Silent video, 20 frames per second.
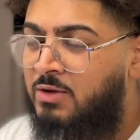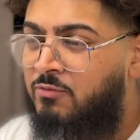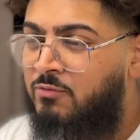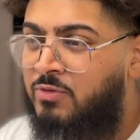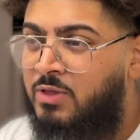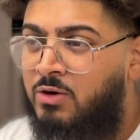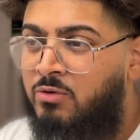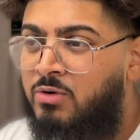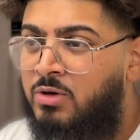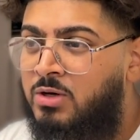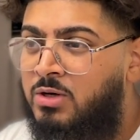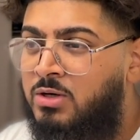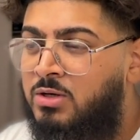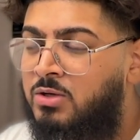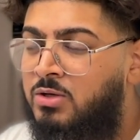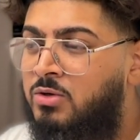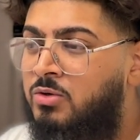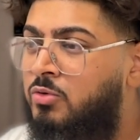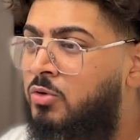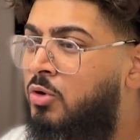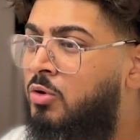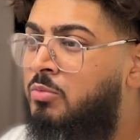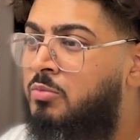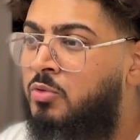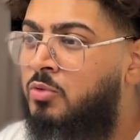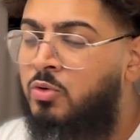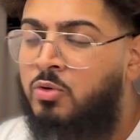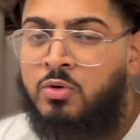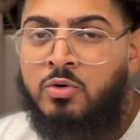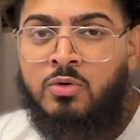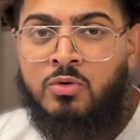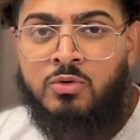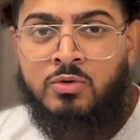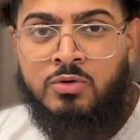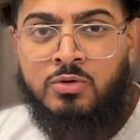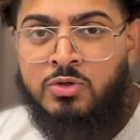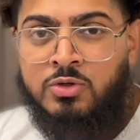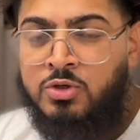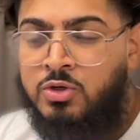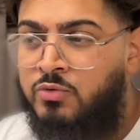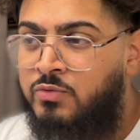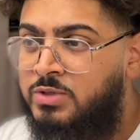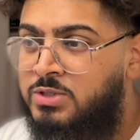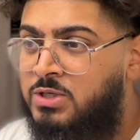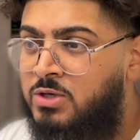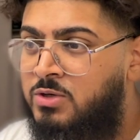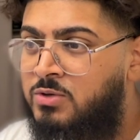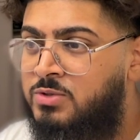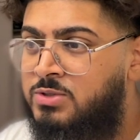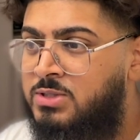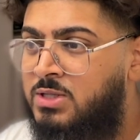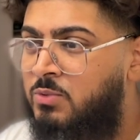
if there are no more new results,